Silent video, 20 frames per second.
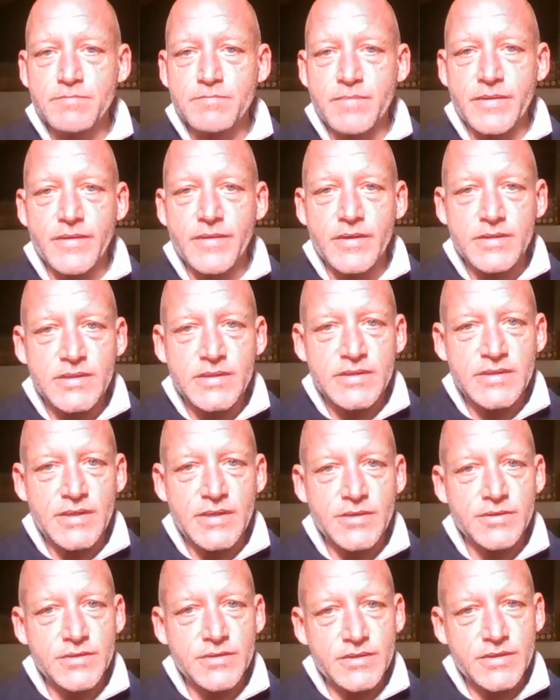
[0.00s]
But the
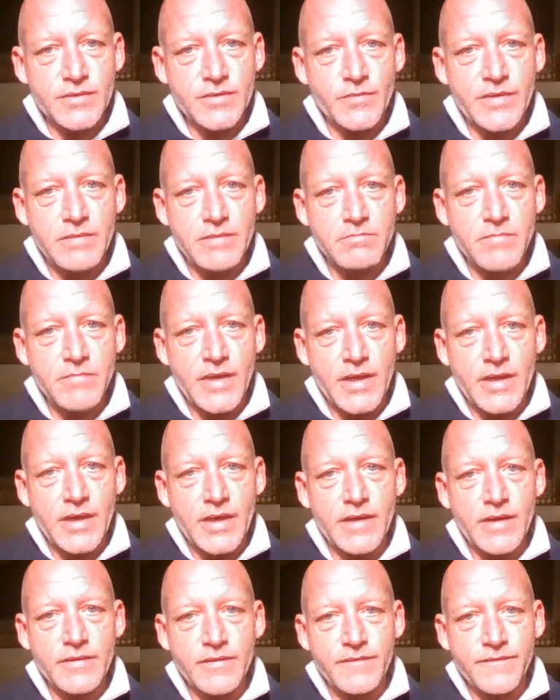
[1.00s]
decisions that we make
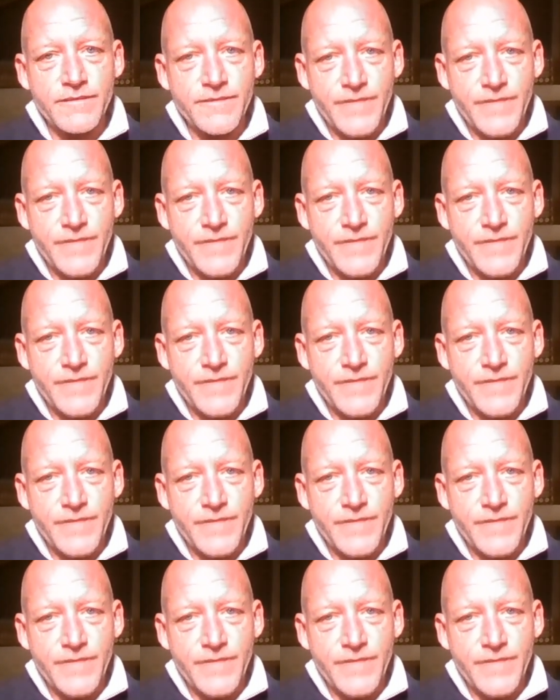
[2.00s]
in the